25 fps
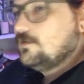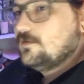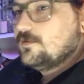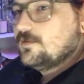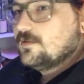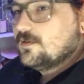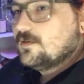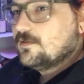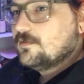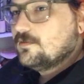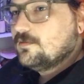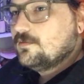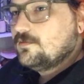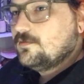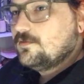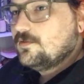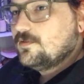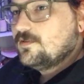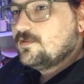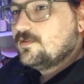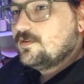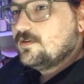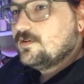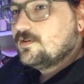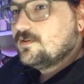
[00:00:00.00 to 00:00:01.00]
so
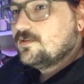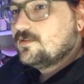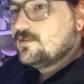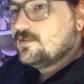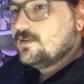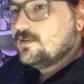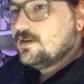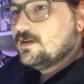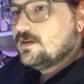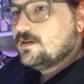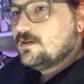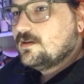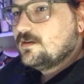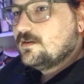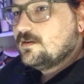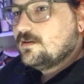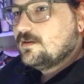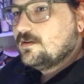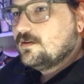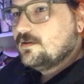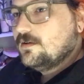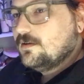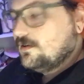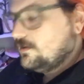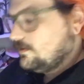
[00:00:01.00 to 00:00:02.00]
just so you can see it,
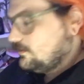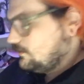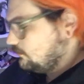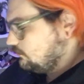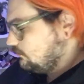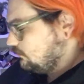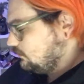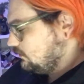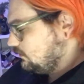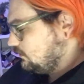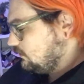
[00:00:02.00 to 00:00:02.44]
we